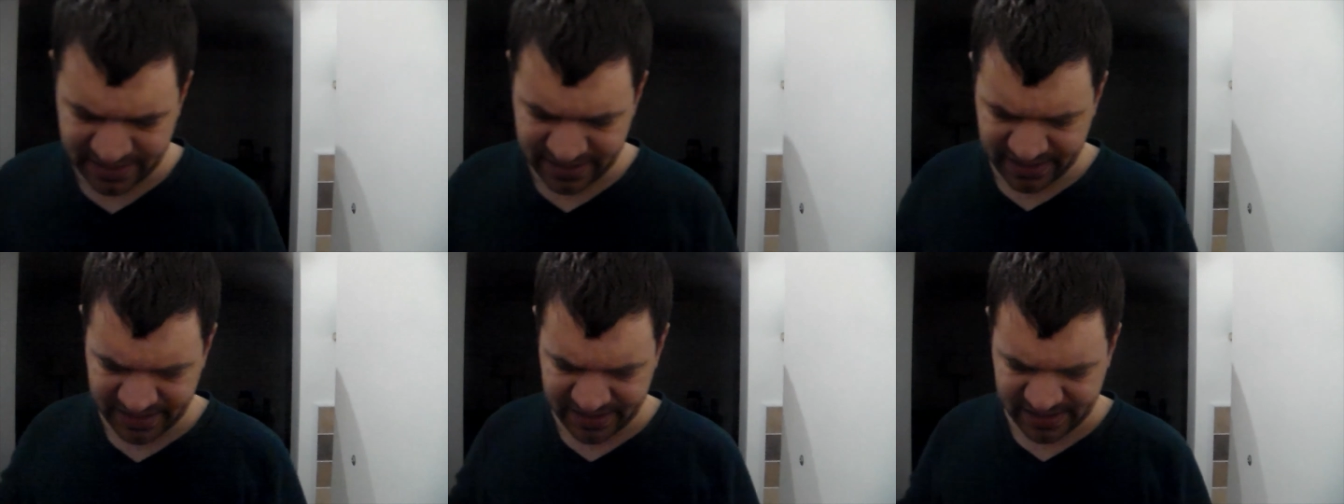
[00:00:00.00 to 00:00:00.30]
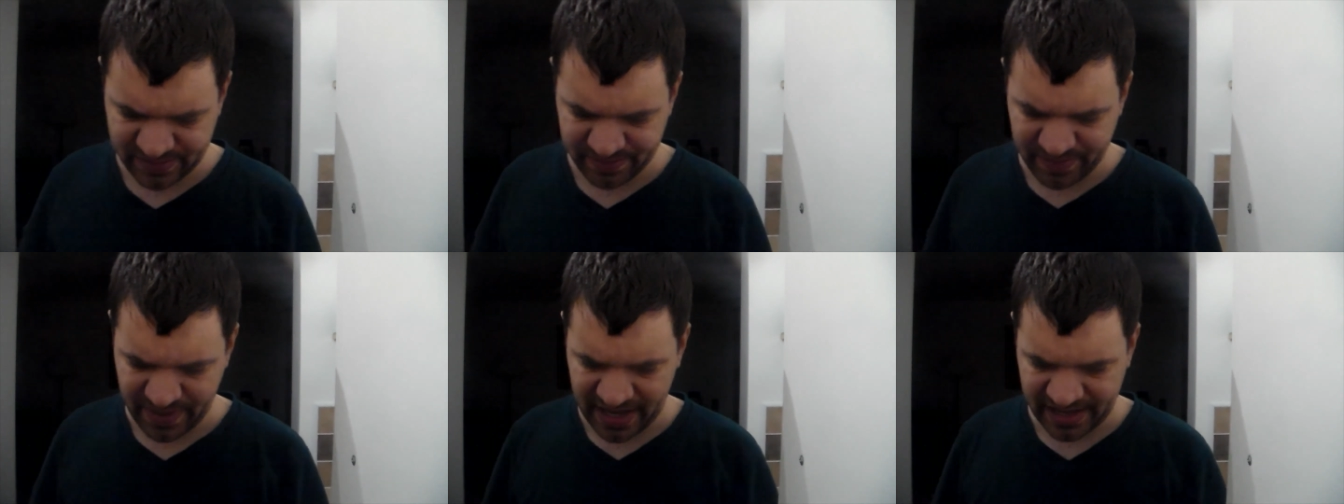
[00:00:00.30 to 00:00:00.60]
tin
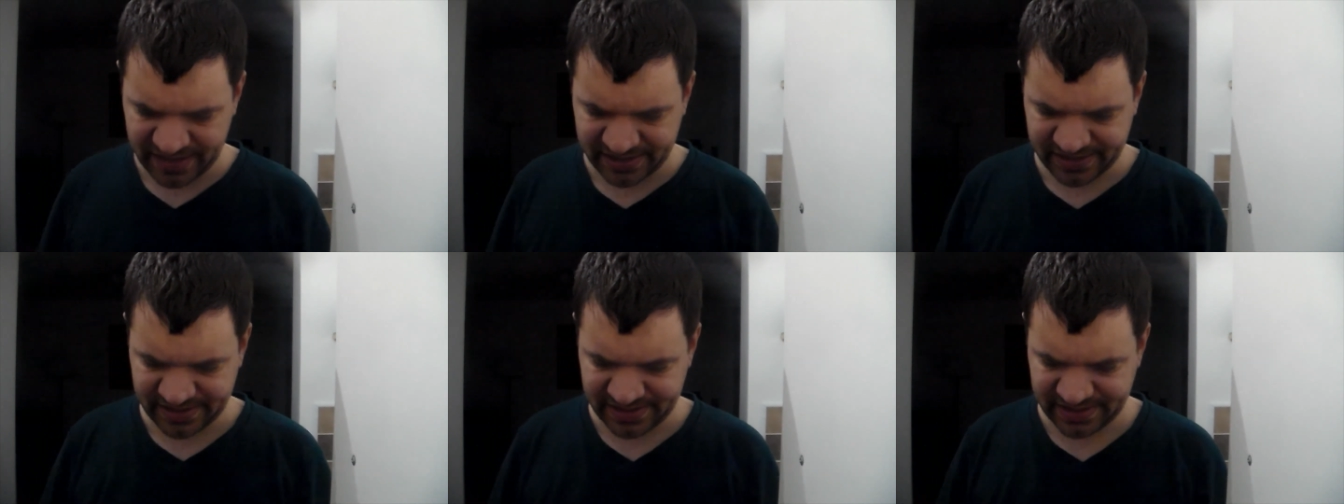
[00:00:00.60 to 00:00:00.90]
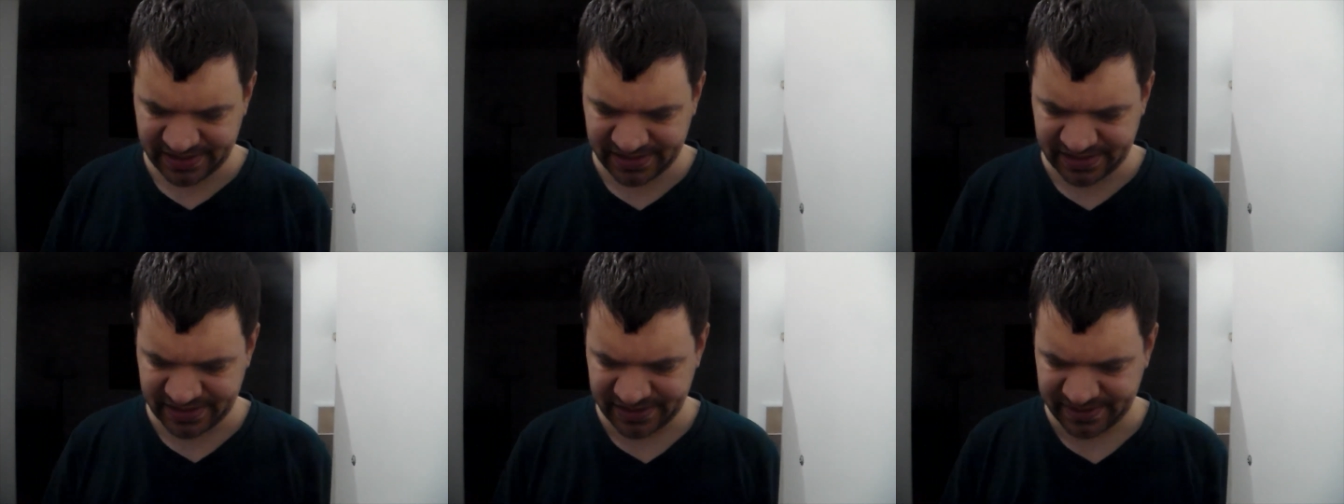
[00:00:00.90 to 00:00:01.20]
is
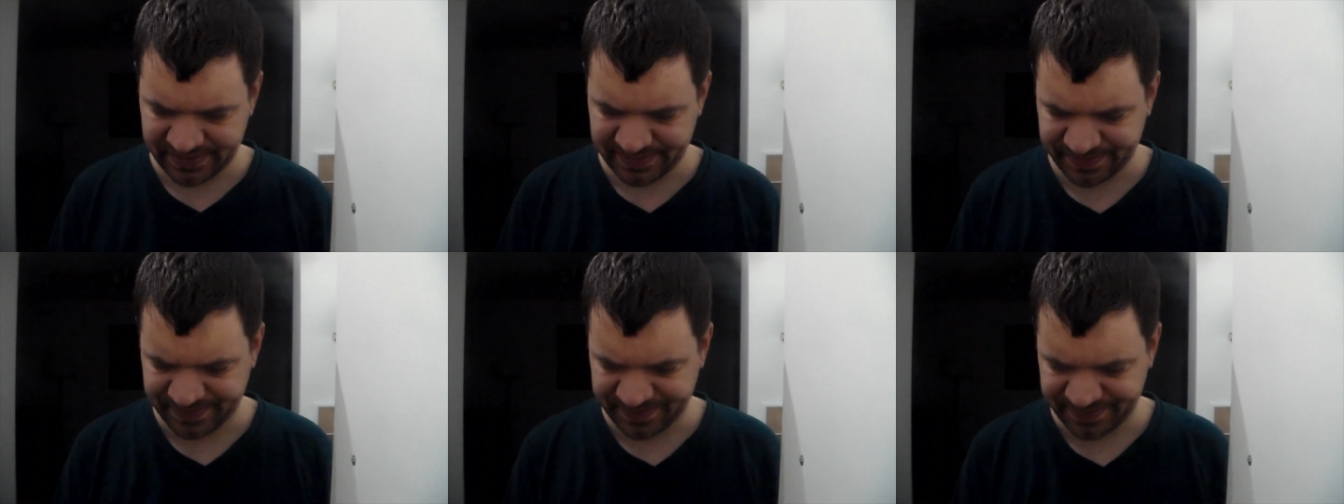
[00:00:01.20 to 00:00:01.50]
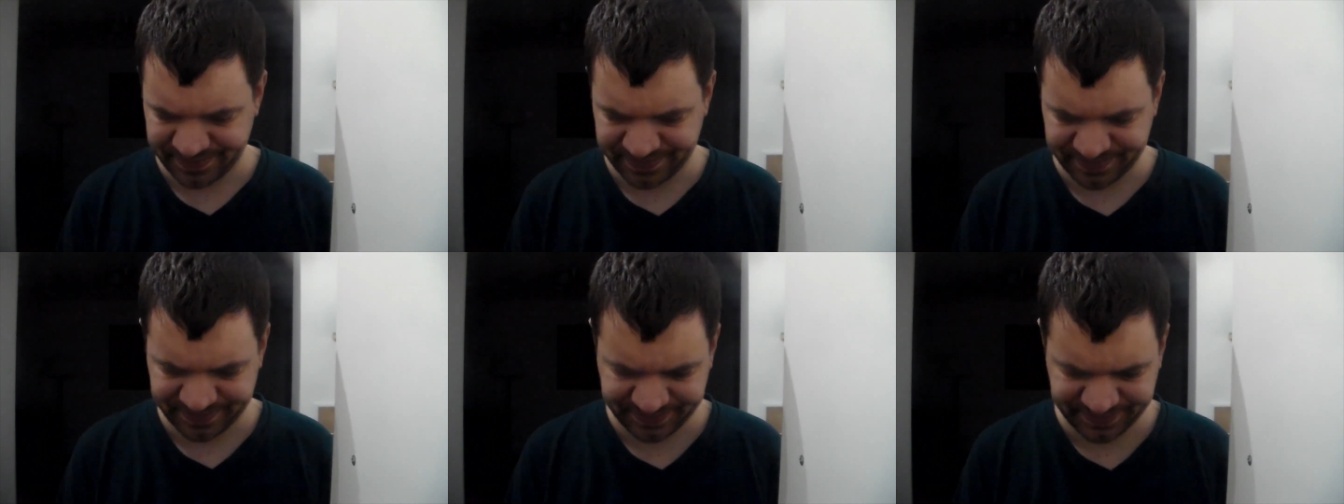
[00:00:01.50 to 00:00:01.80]
best.
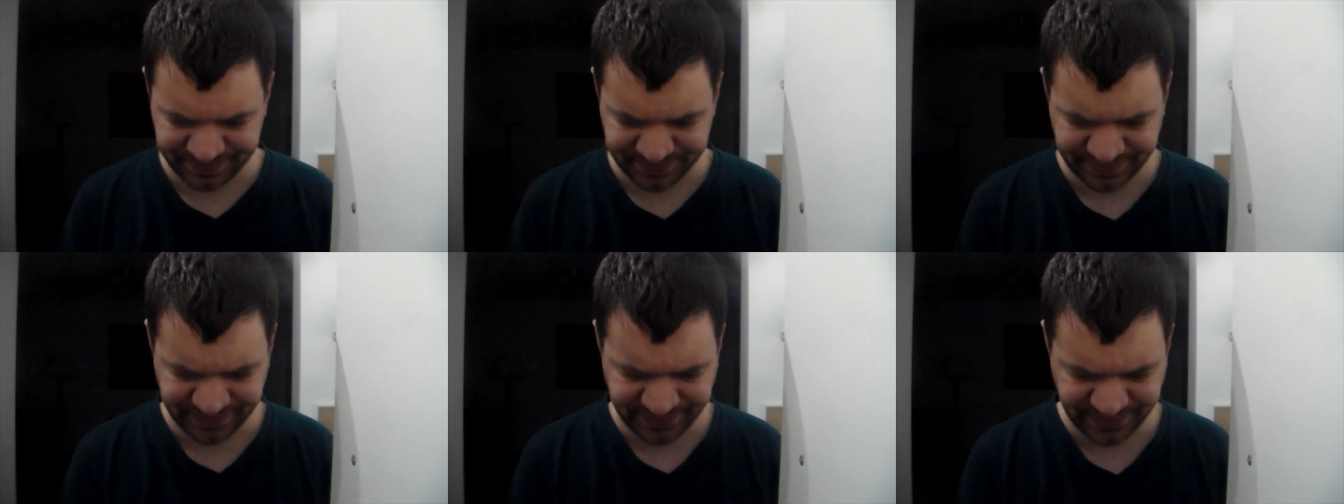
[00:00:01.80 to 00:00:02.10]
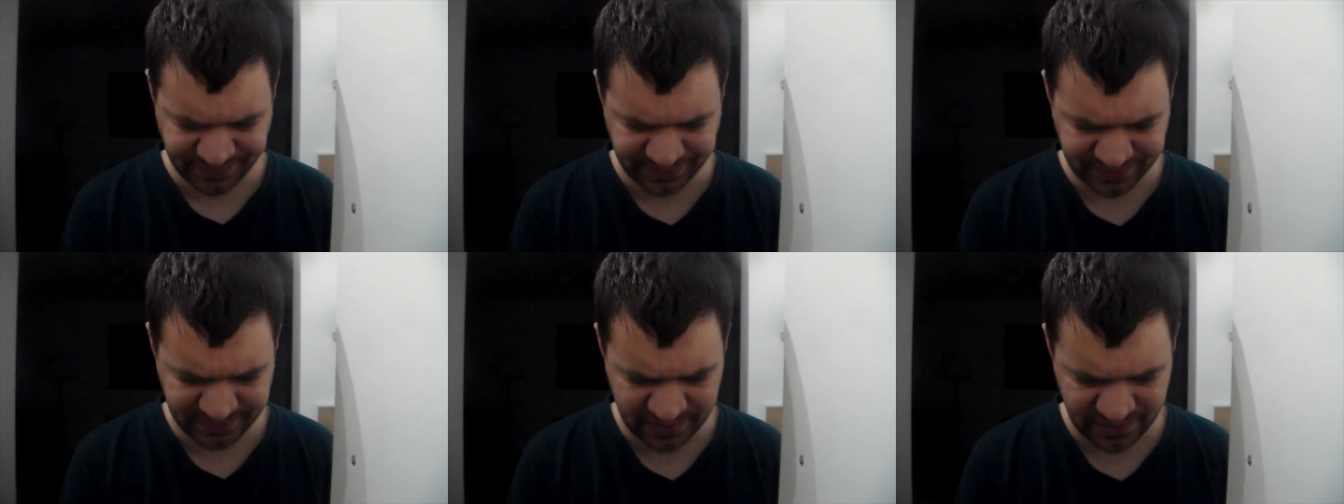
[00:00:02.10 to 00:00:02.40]

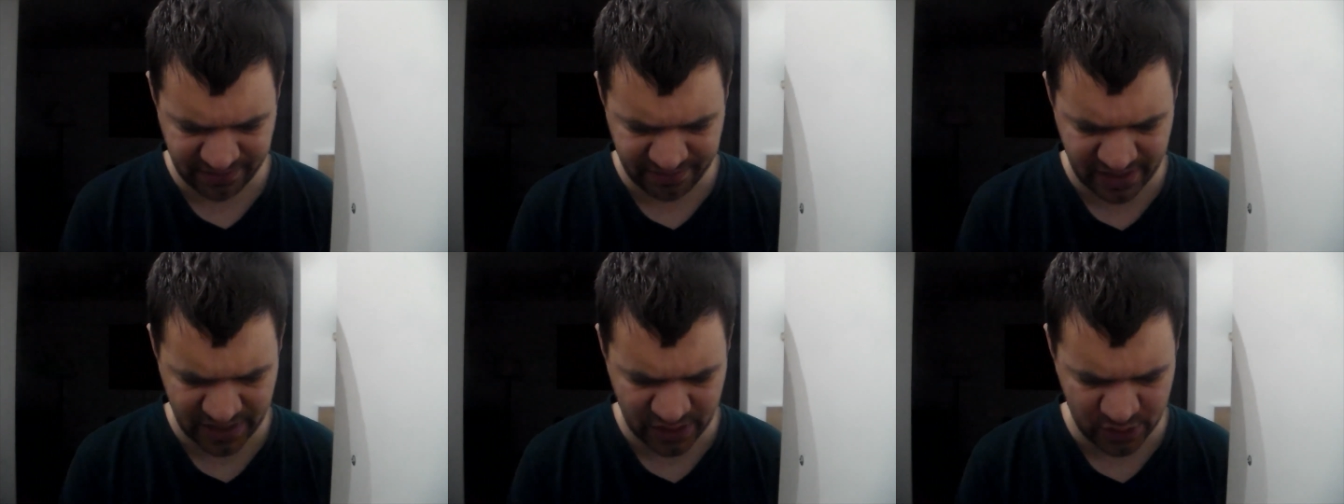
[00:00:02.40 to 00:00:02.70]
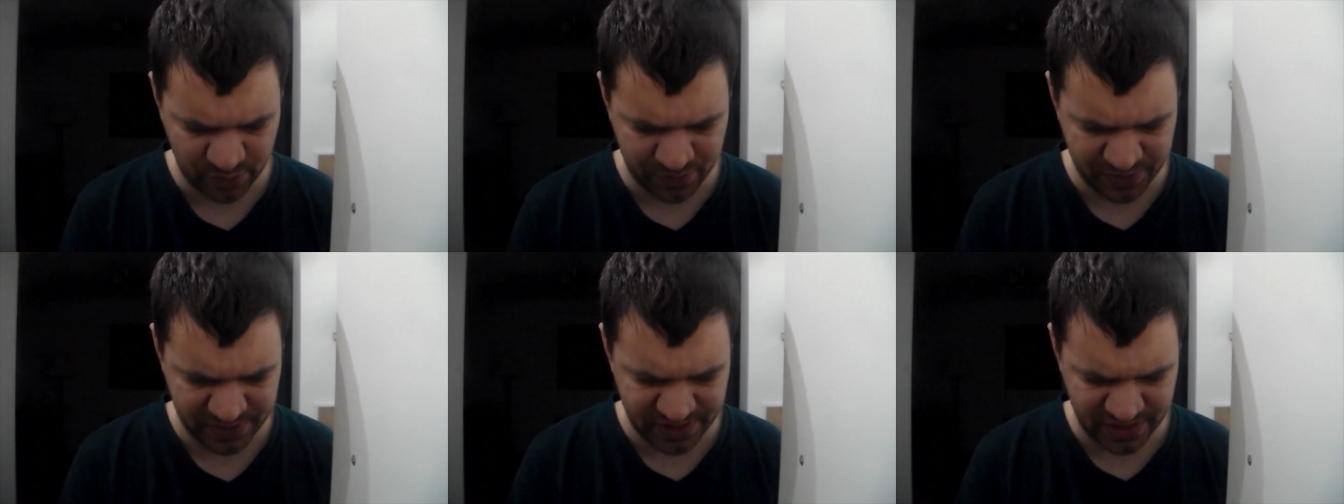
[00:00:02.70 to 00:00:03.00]
I
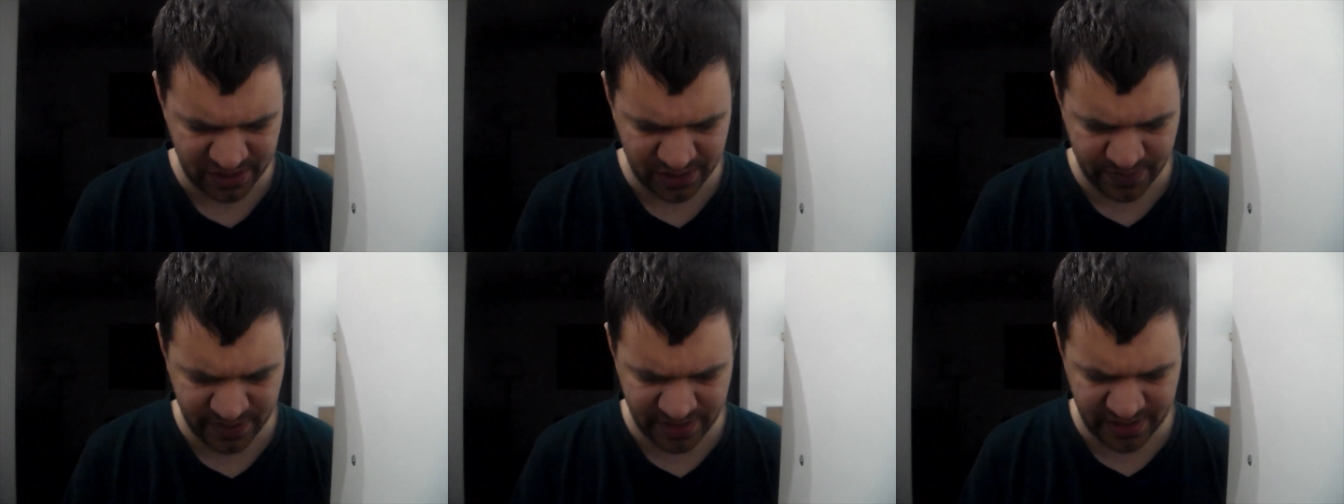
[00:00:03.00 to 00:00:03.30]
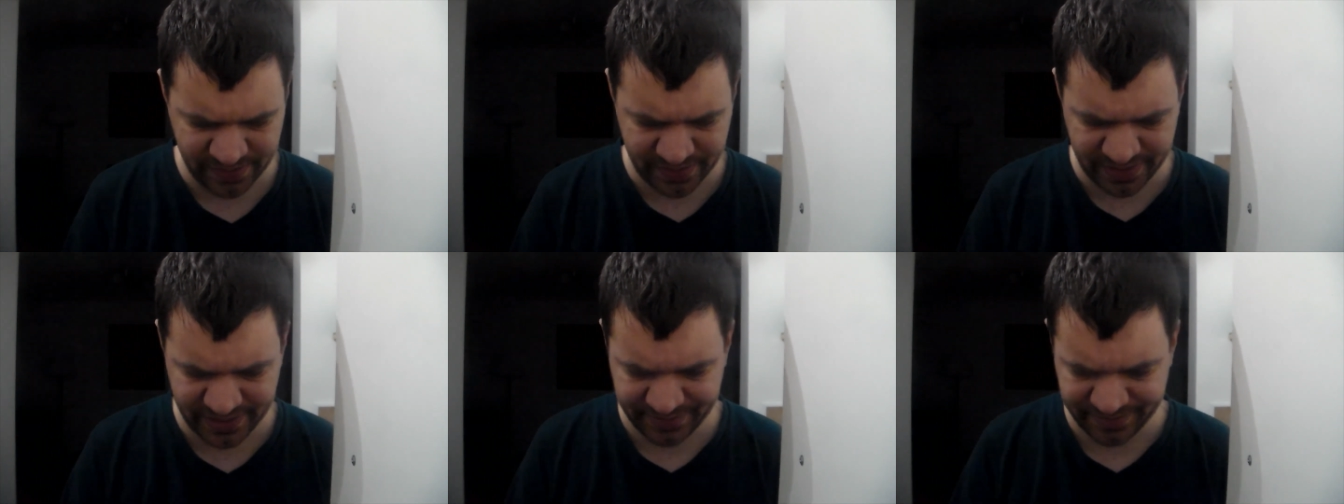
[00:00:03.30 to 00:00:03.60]
hope so,
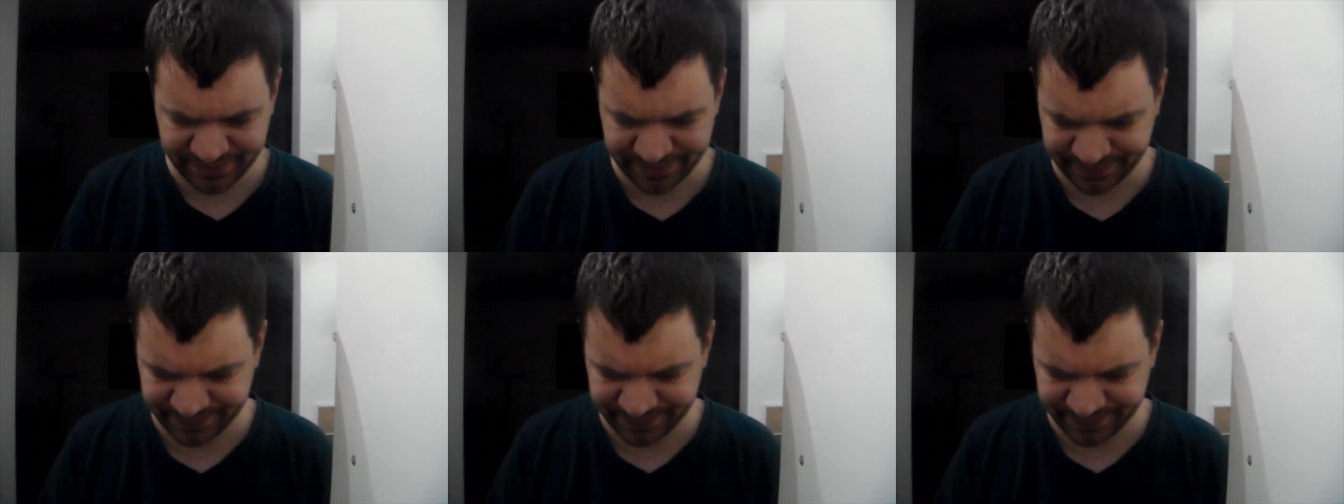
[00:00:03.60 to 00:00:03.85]
anyway.